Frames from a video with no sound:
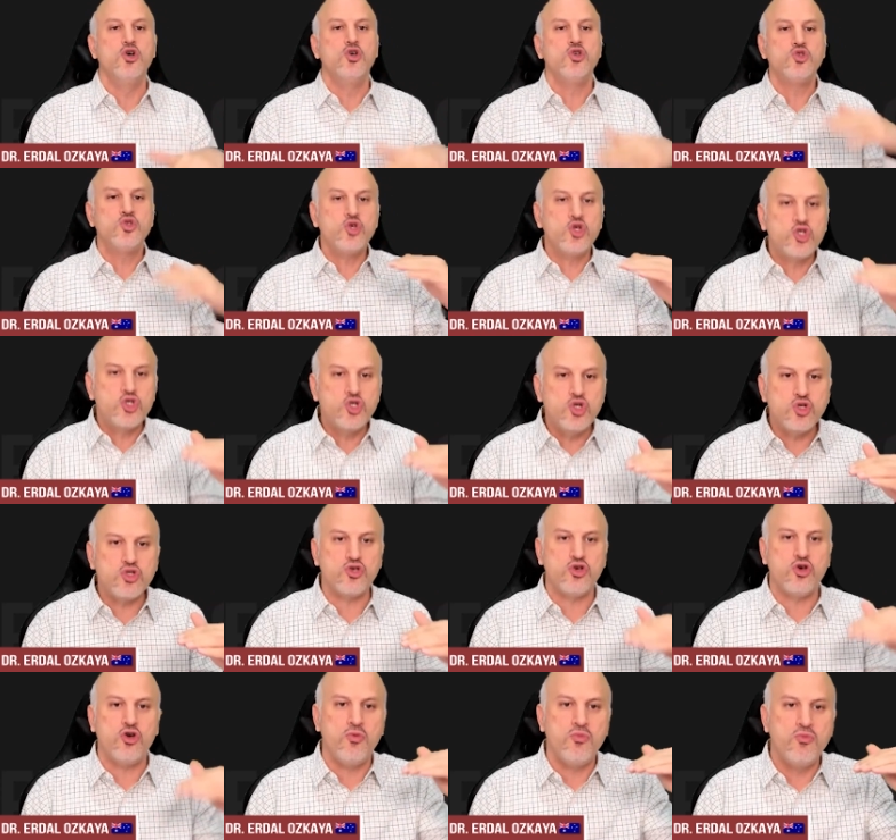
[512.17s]
you should
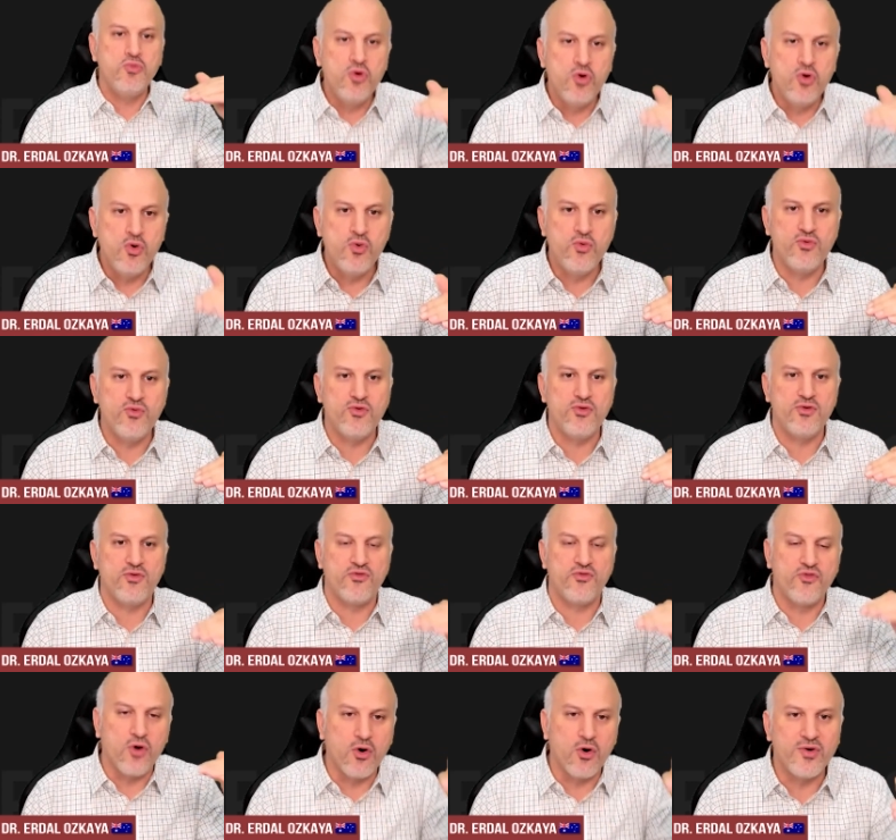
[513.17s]
move
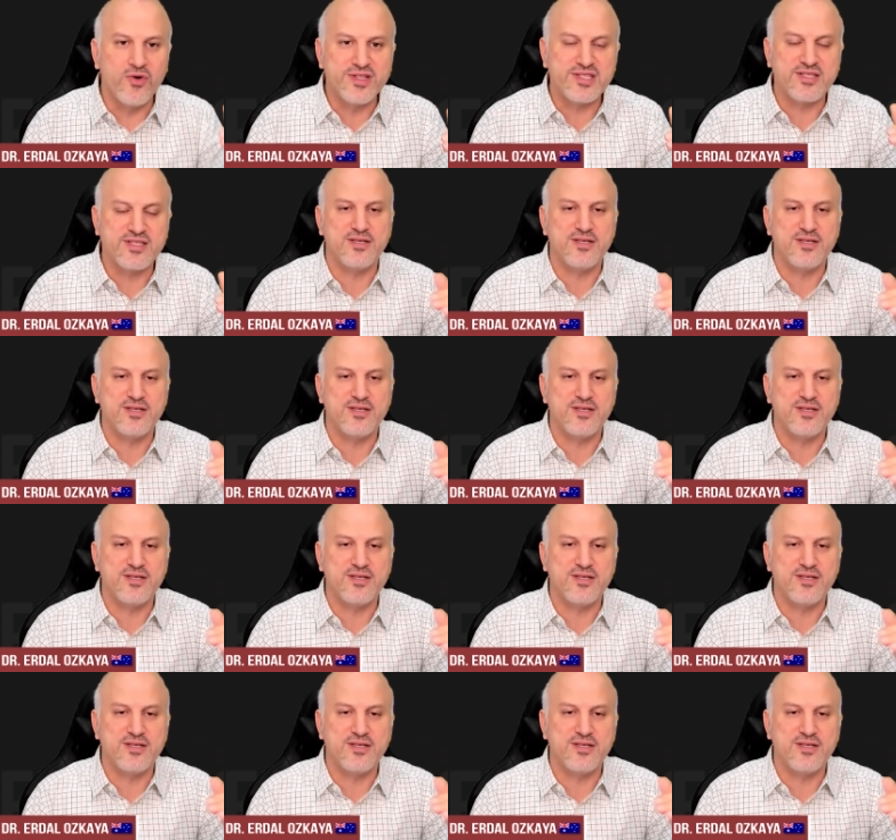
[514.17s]
forward